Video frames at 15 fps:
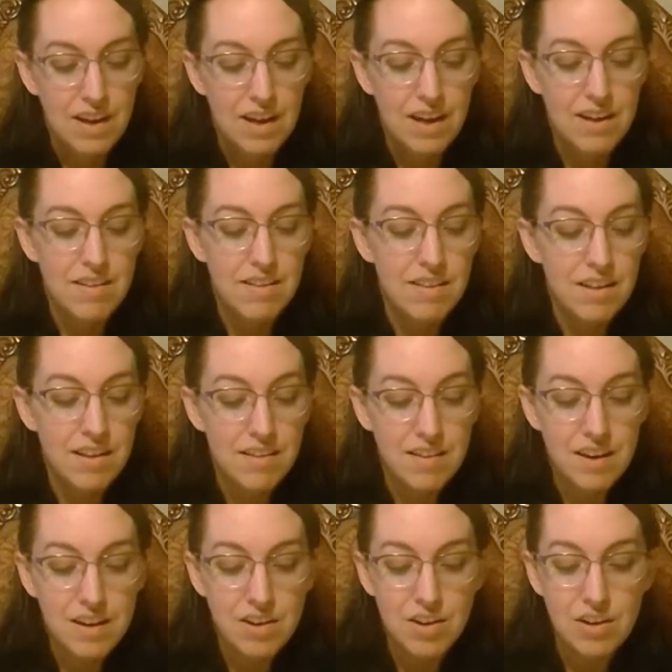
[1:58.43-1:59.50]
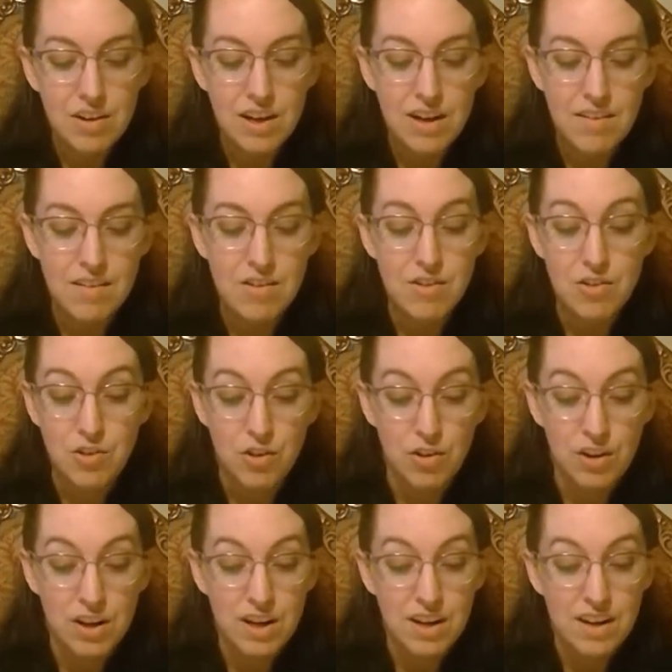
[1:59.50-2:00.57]
It's listening to your cousin's
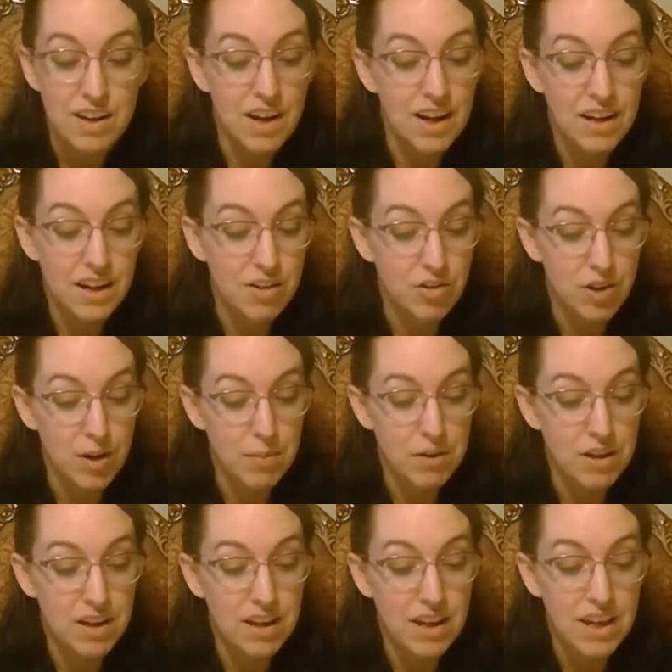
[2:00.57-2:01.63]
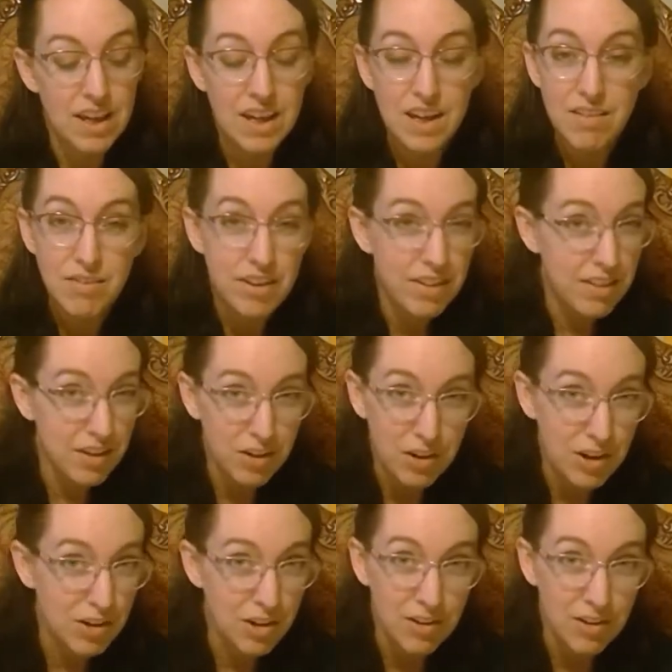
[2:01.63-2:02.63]
story and not interrupting, even though you